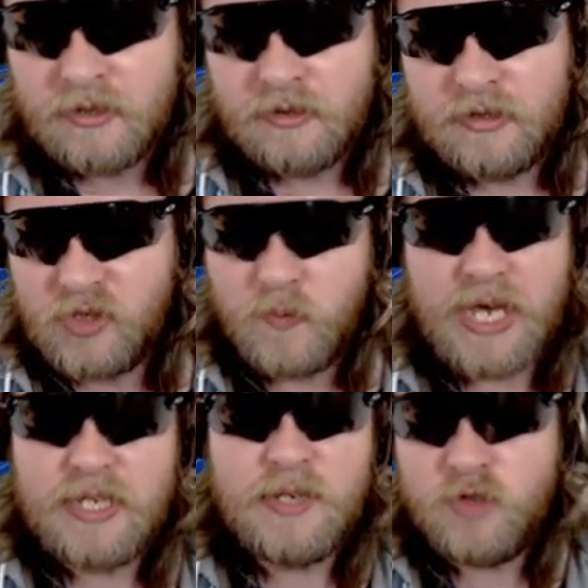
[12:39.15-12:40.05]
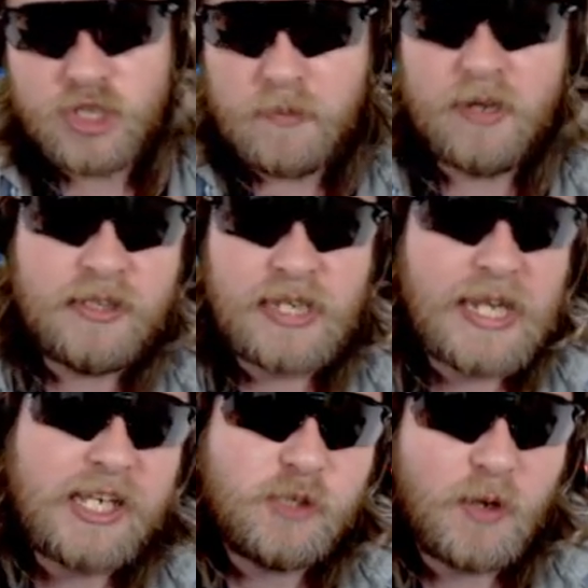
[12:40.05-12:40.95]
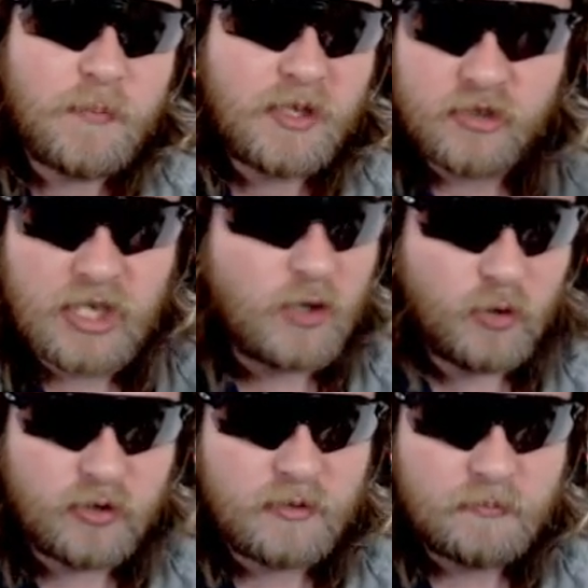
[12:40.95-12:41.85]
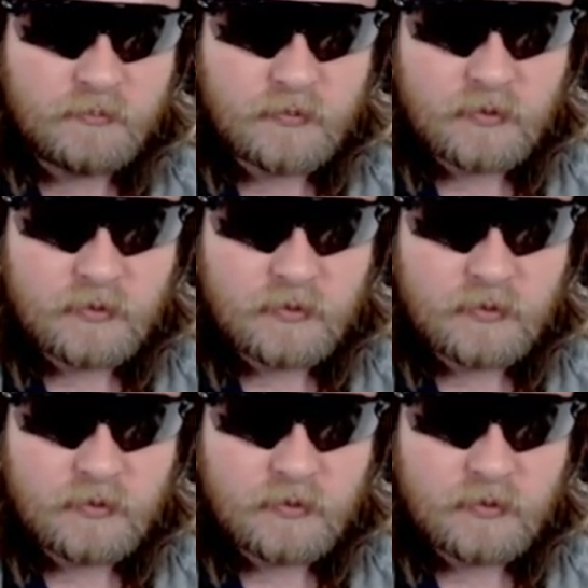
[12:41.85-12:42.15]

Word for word: That's why I didn't respond to the last part because I heard him.